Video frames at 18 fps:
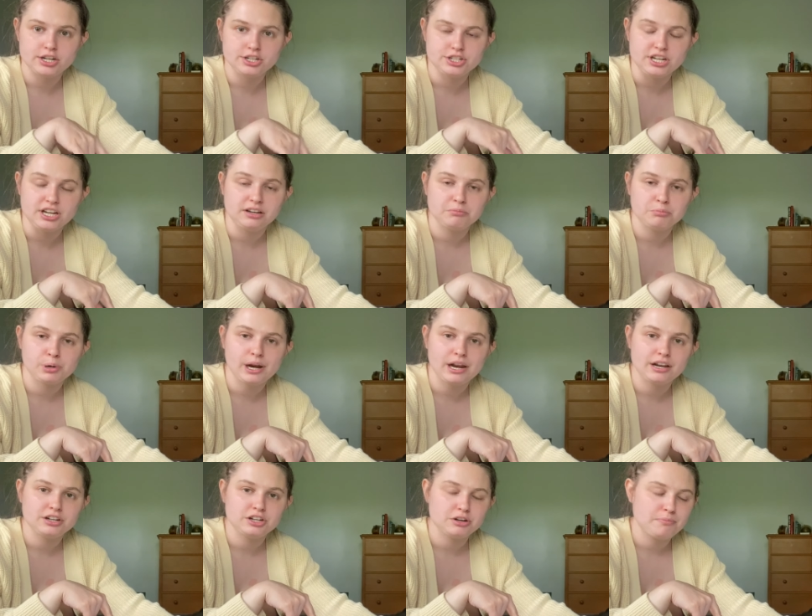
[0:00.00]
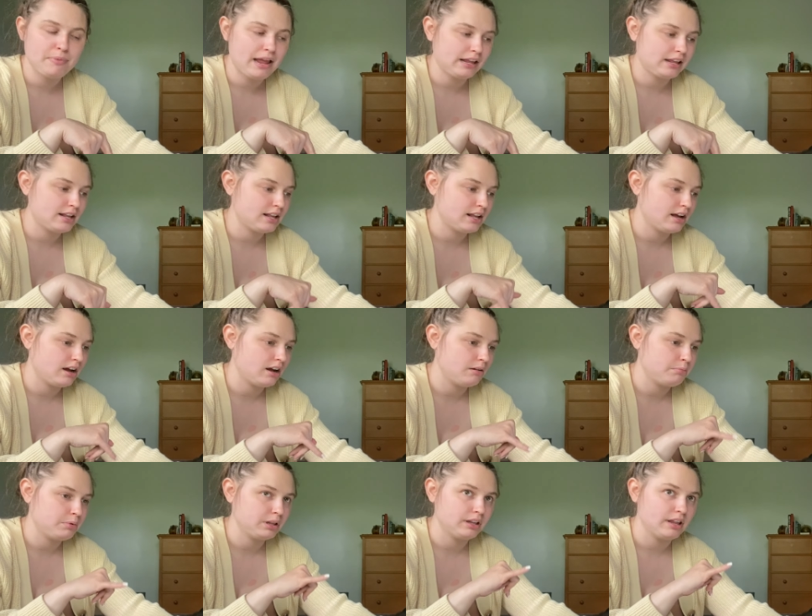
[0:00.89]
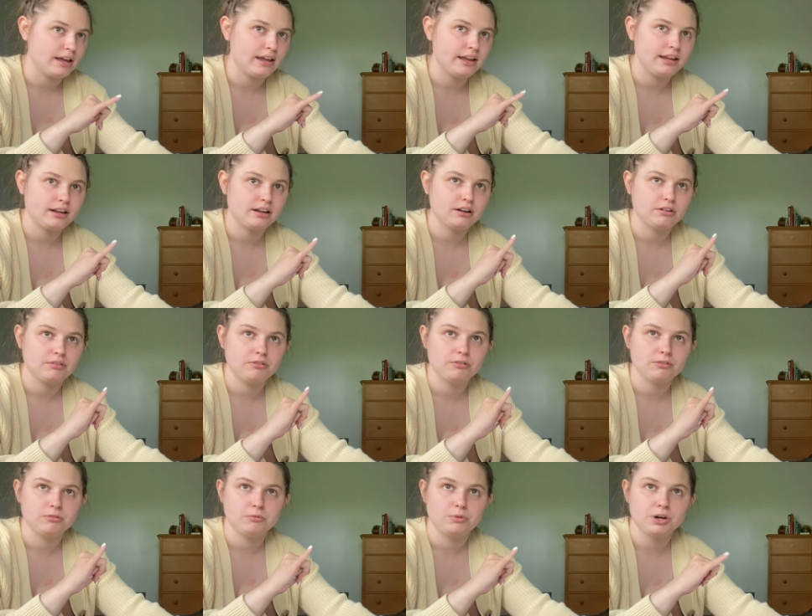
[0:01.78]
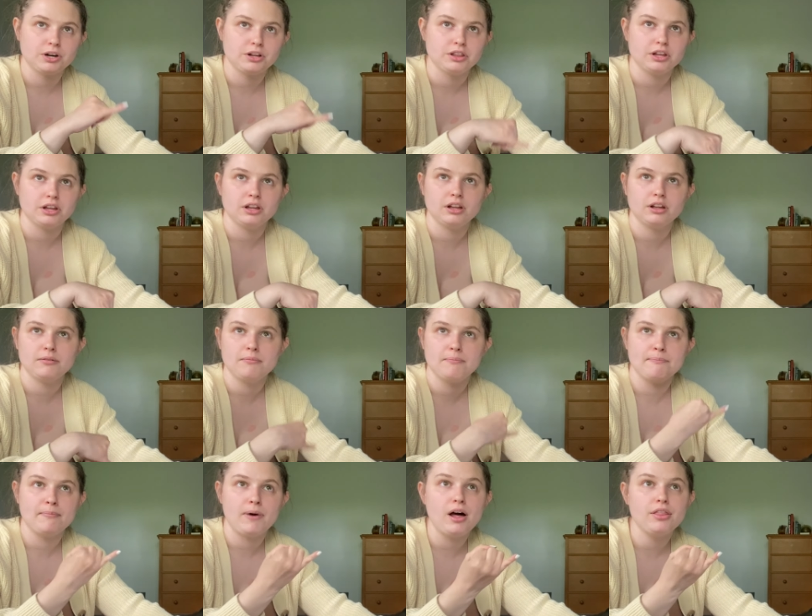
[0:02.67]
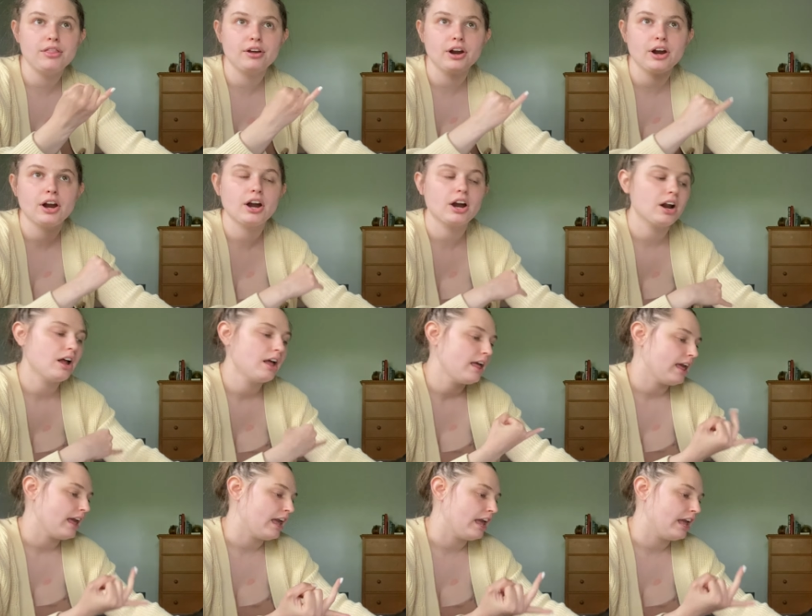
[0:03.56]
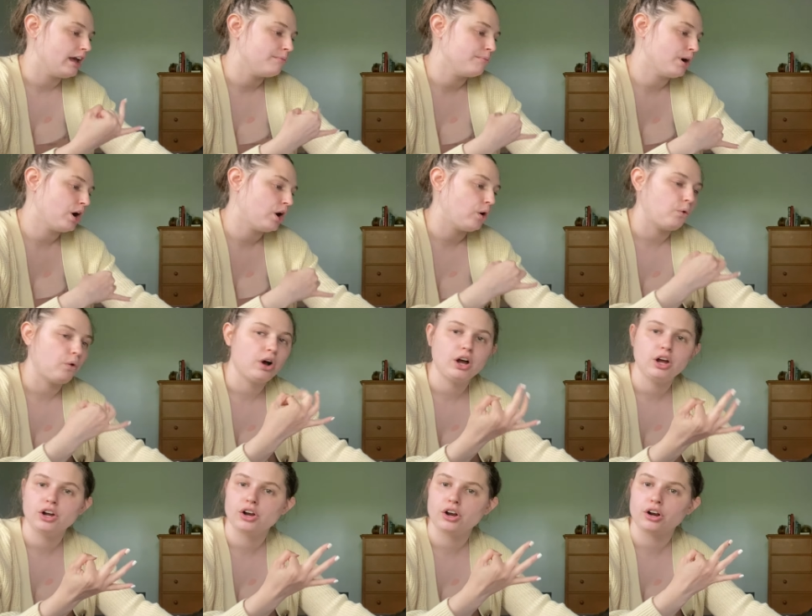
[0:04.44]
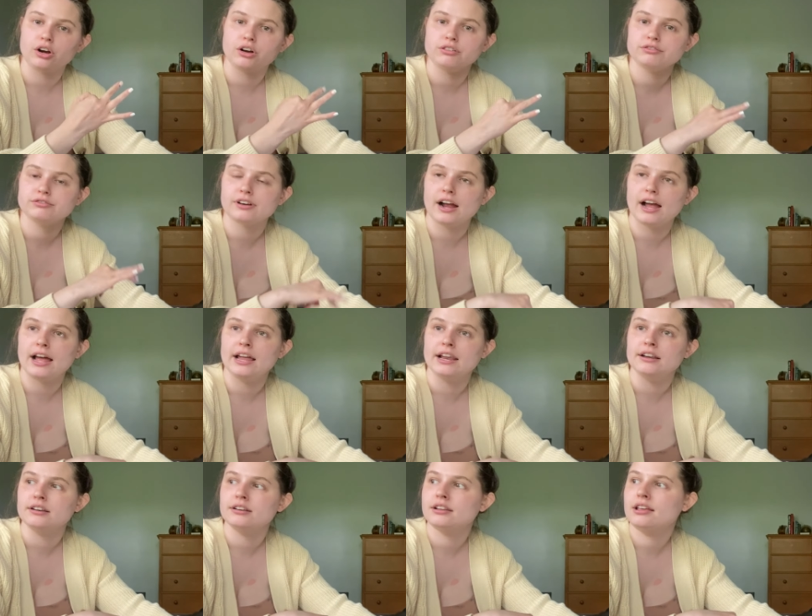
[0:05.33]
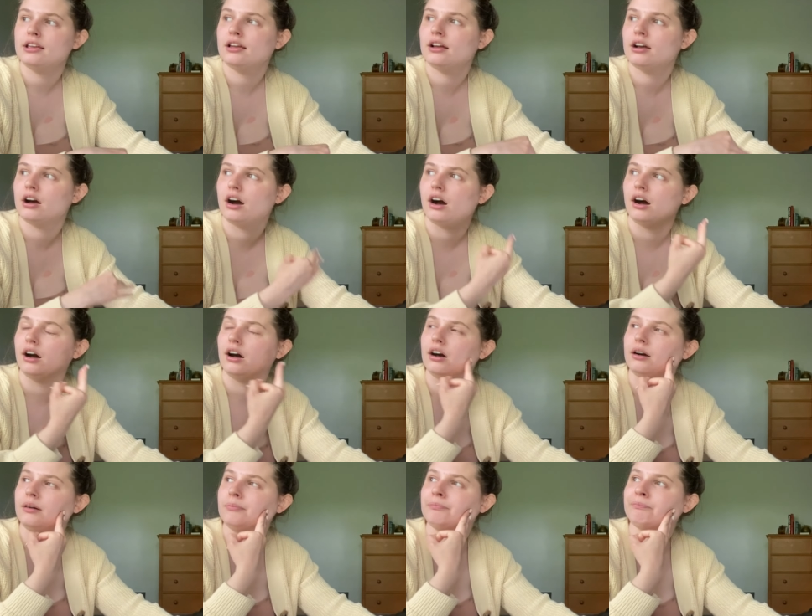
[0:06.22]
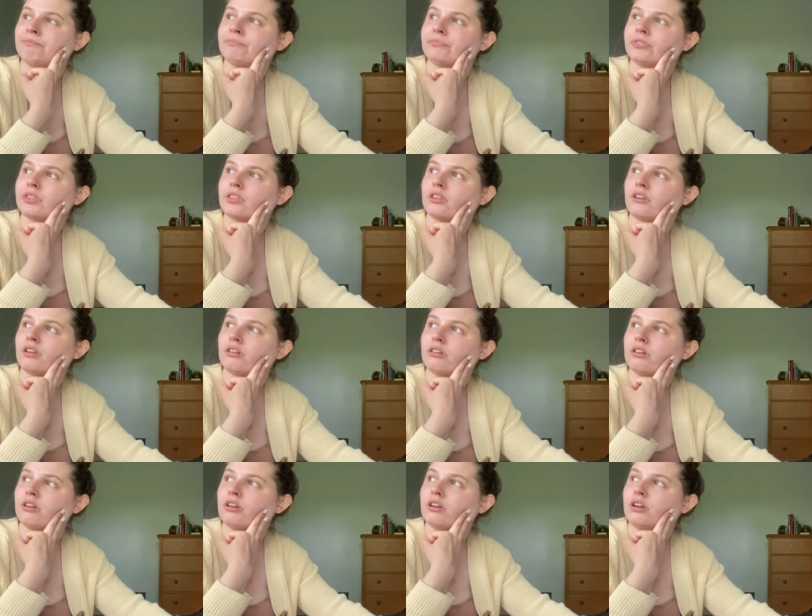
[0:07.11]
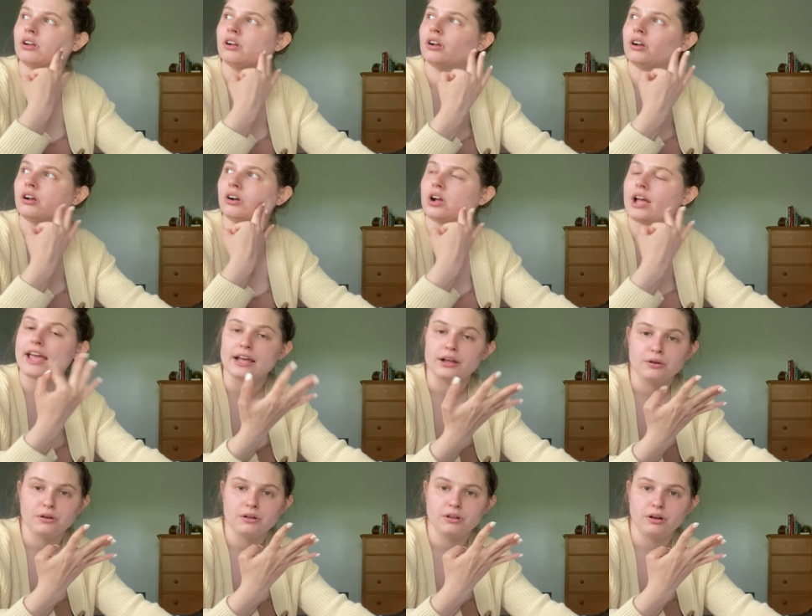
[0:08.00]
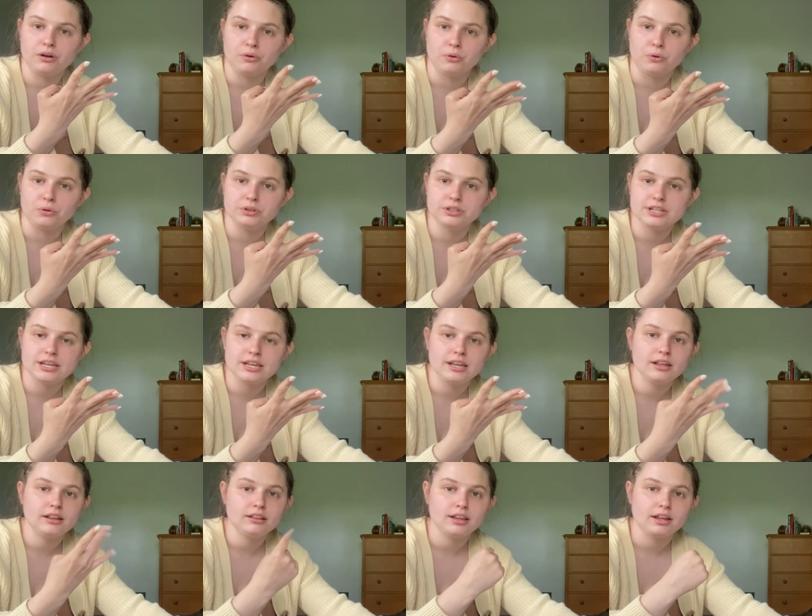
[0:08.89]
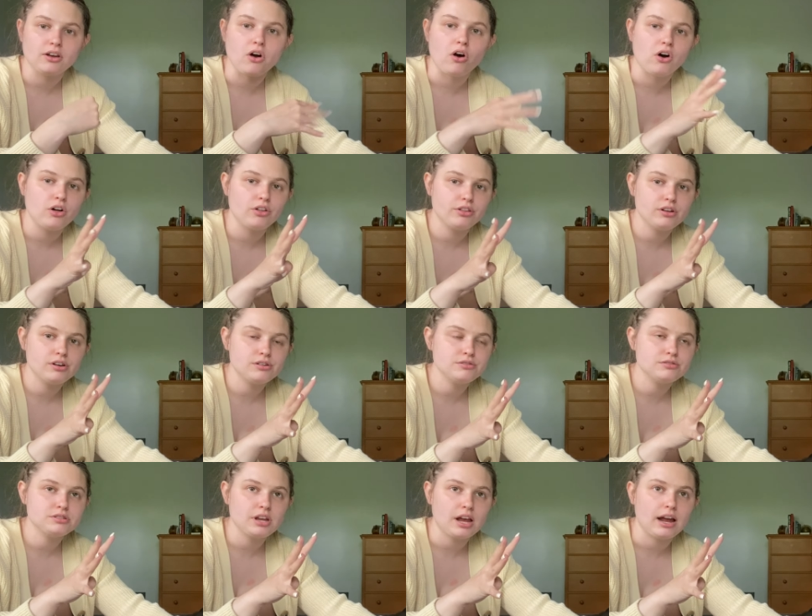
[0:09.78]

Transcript: jean brand you're picking up, like what are the Mother, A M O, Girlfriend, um a, a Goldie, like all those,